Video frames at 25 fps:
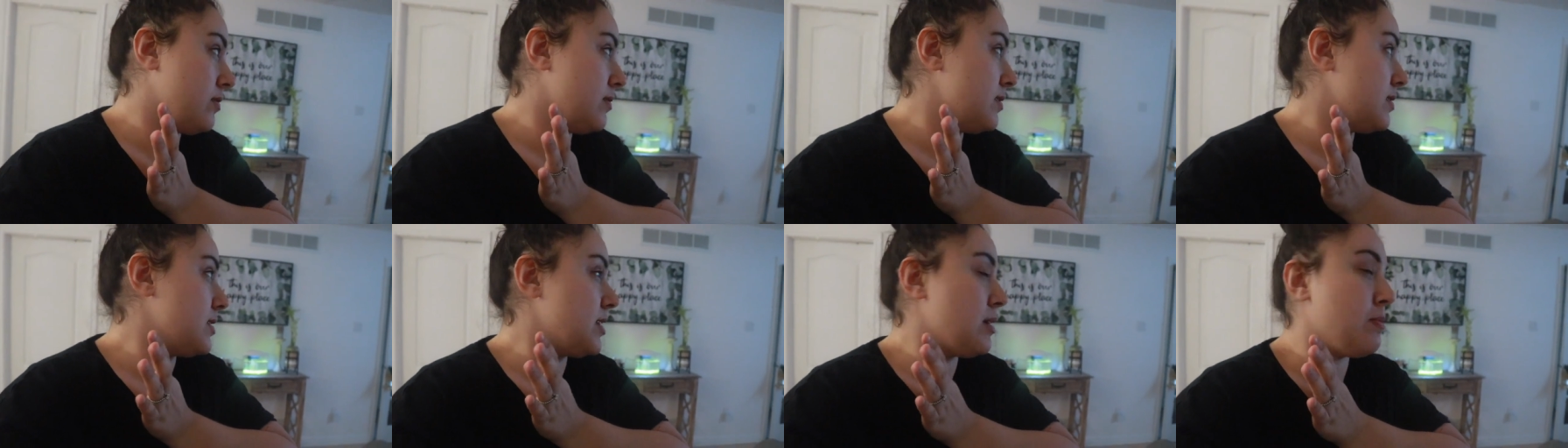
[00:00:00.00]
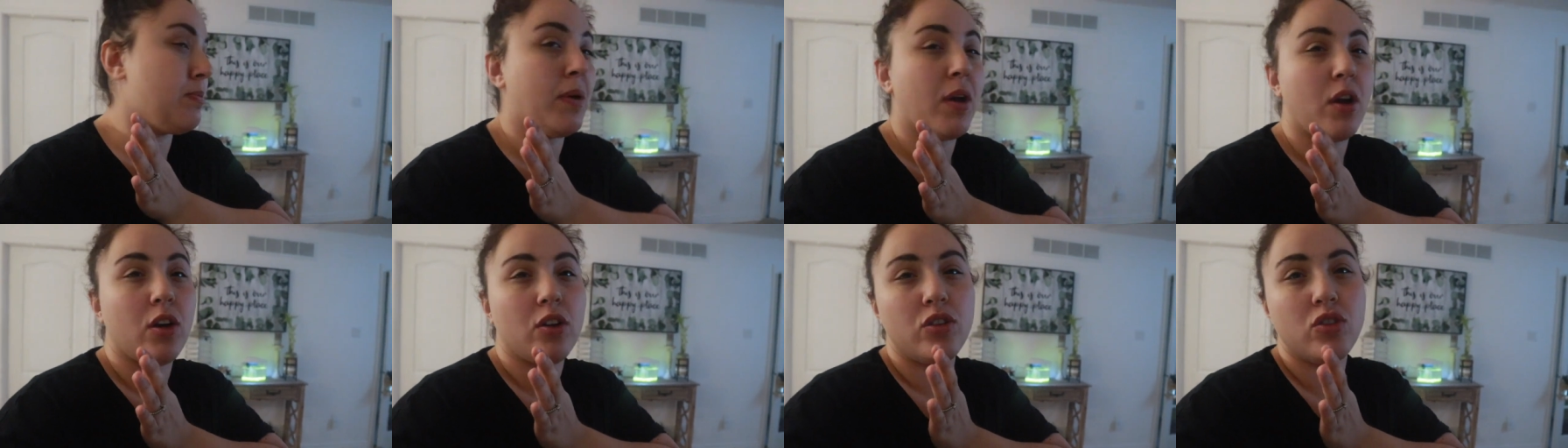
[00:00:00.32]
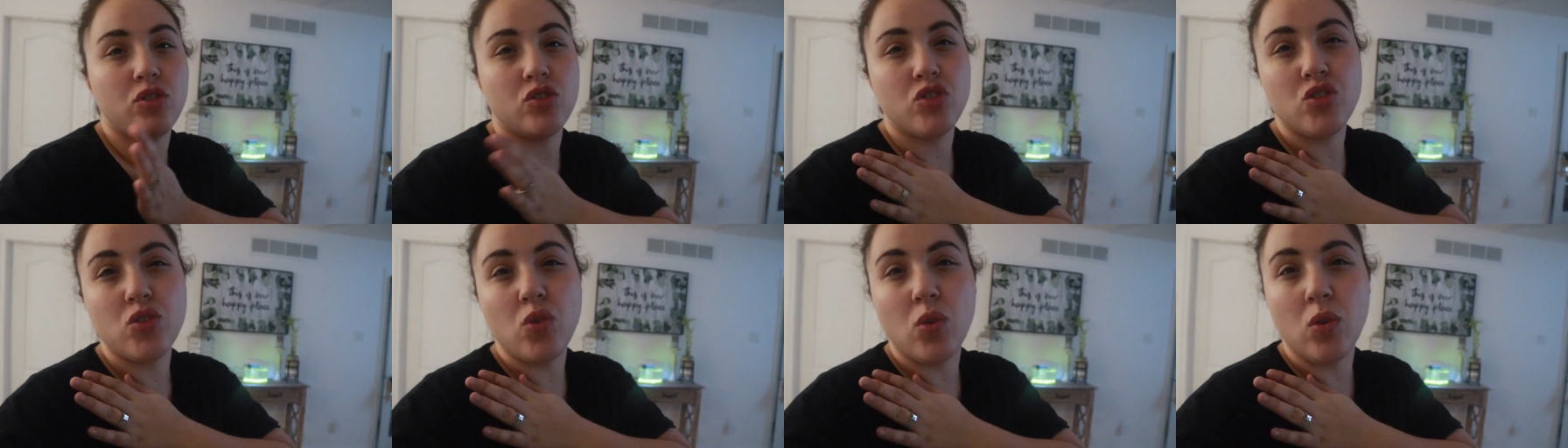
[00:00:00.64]
sleeping on
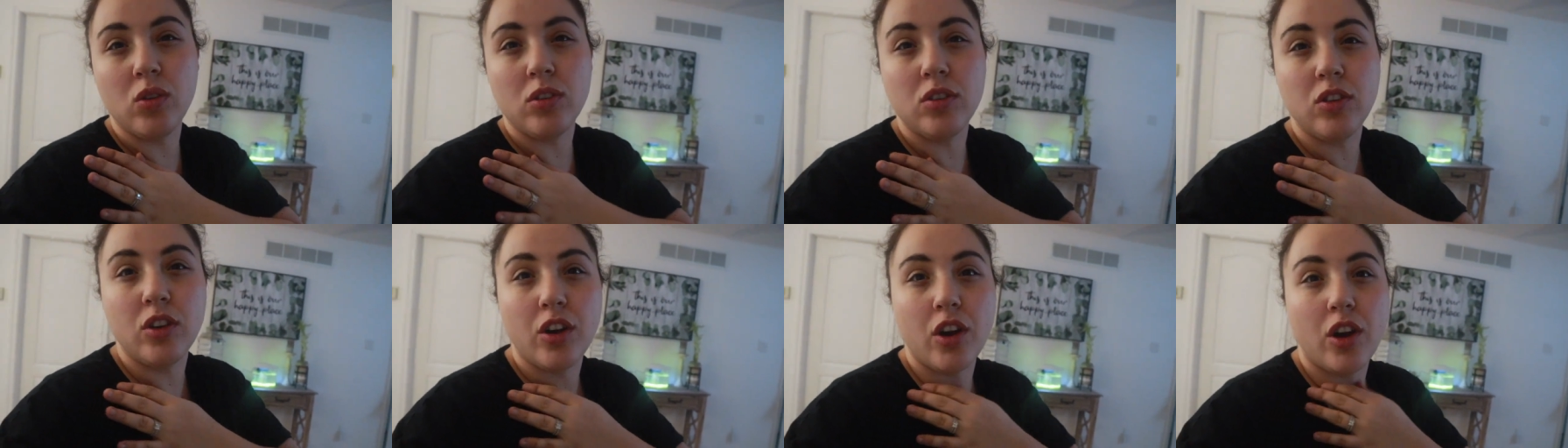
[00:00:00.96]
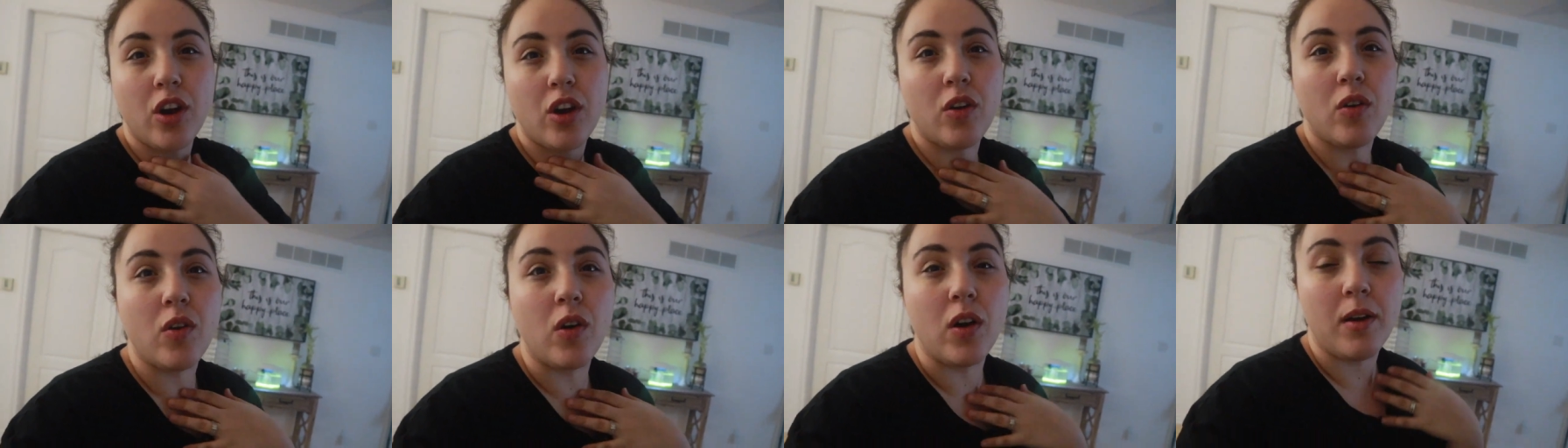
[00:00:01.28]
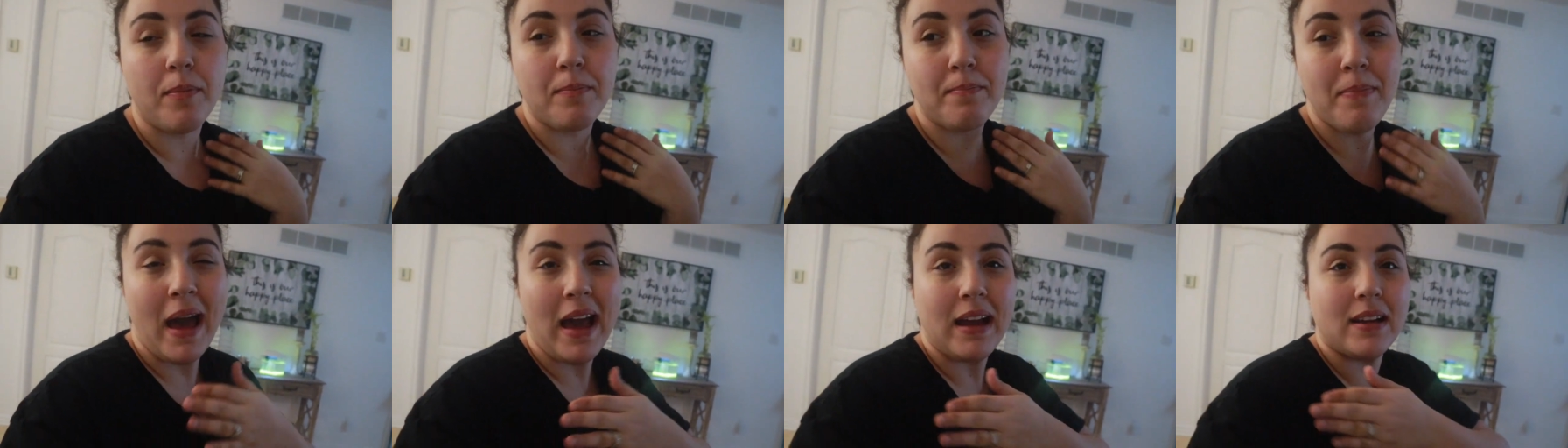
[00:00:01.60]
your shoulder
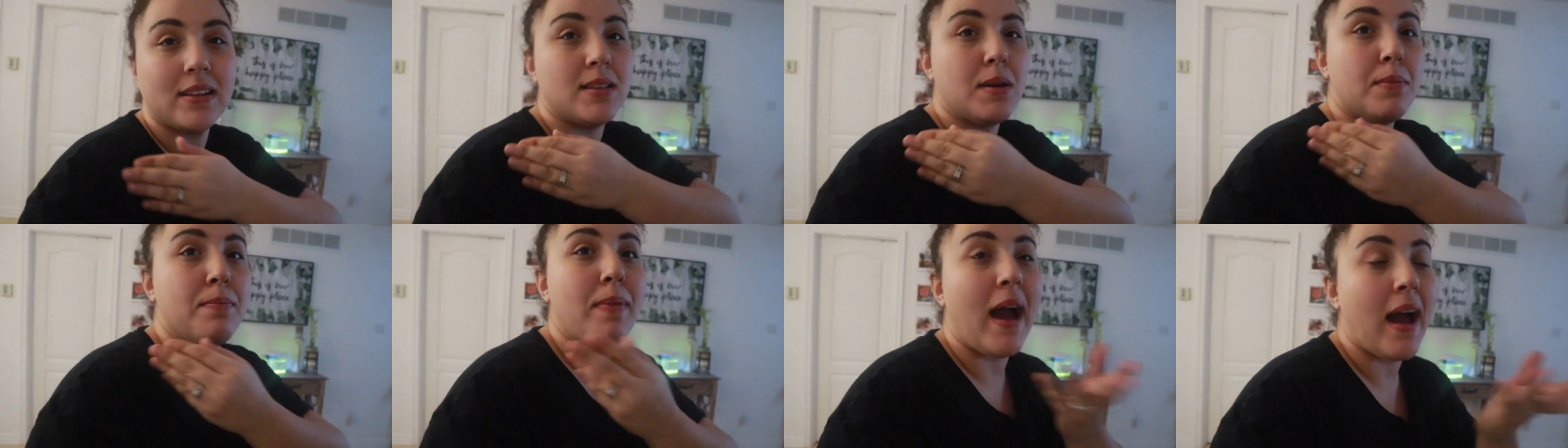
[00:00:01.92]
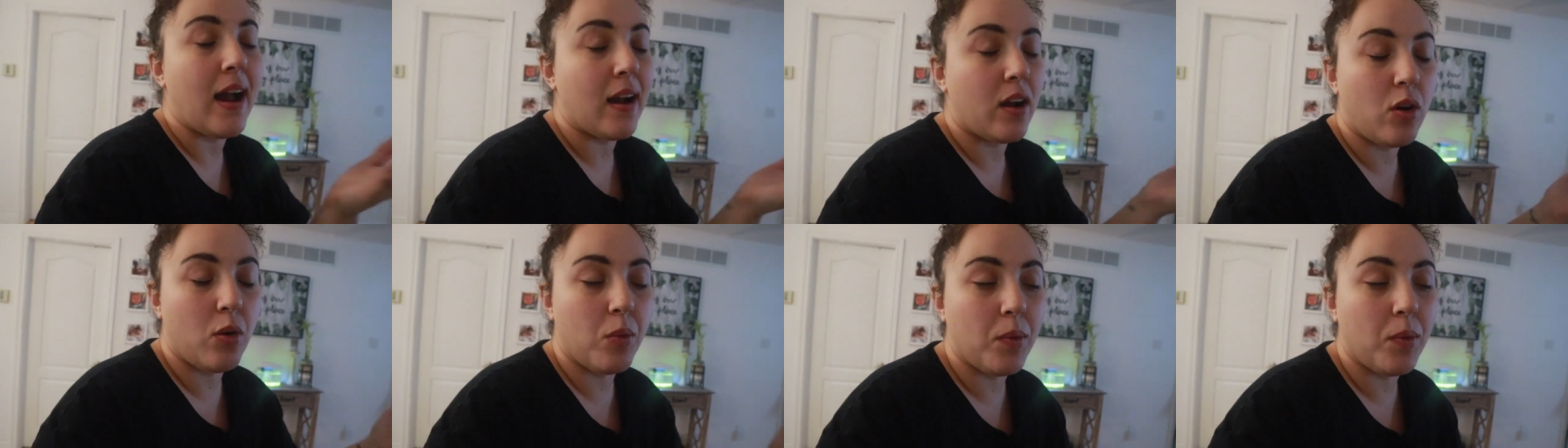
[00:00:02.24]
or back to back